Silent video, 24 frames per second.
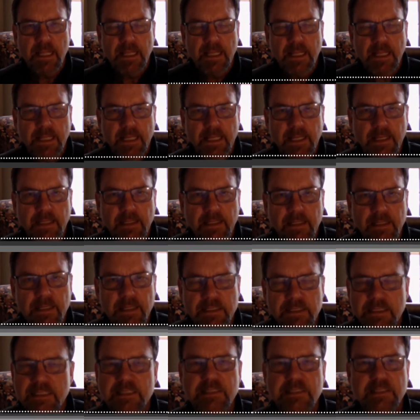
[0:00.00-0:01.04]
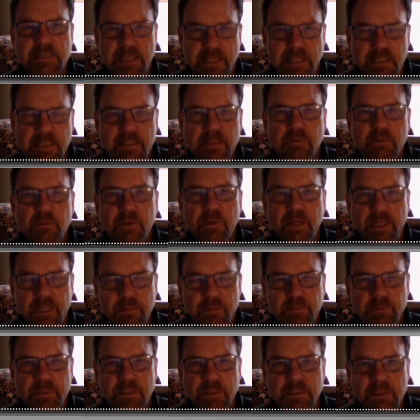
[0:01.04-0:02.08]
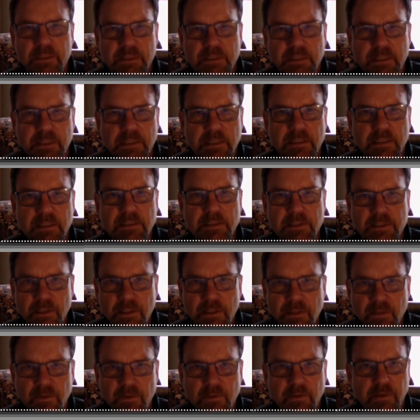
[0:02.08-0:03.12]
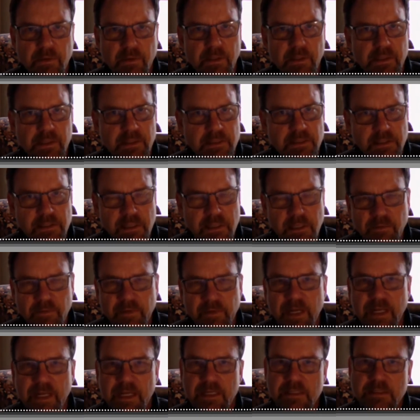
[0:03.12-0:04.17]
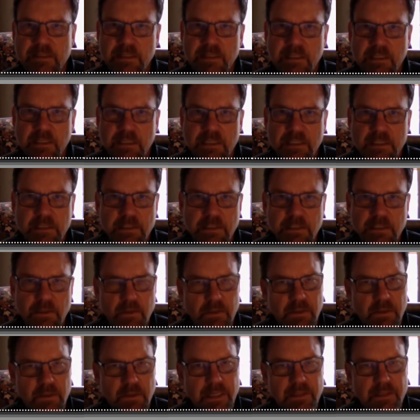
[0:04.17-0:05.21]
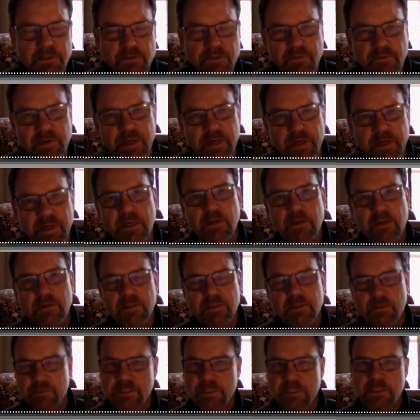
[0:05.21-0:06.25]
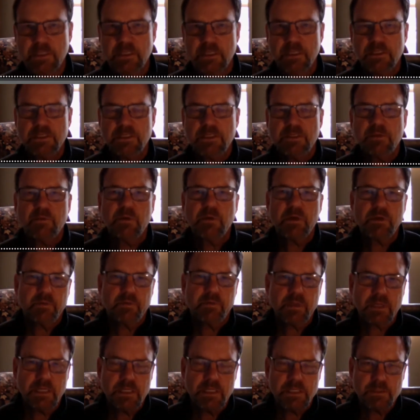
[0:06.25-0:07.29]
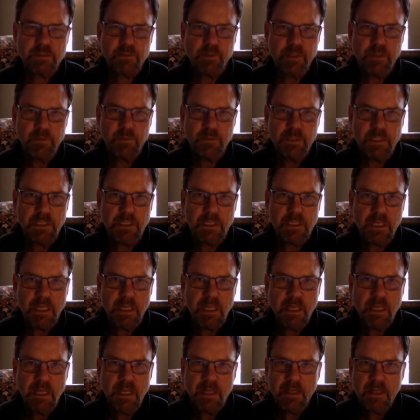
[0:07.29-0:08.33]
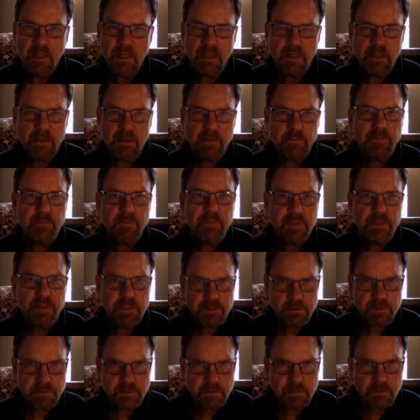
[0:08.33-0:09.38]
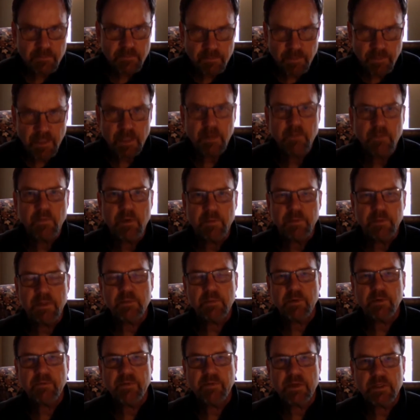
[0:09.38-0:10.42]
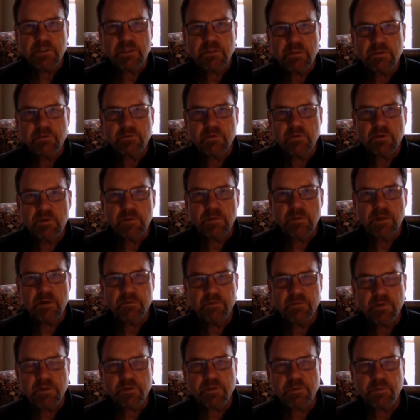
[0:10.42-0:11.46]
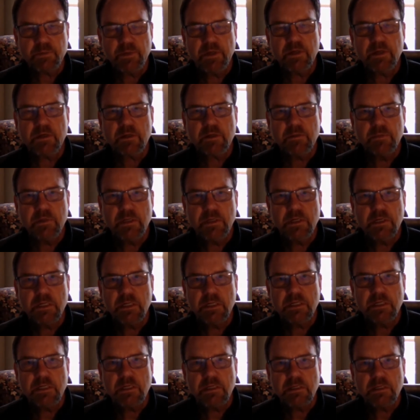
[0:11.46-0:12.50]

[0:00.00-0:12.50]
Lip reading: And that's exactly what happened. So at the scene of an accident or a house fire, domestic issue, whatever the case may be, these men and women, the professionals from our first responder community,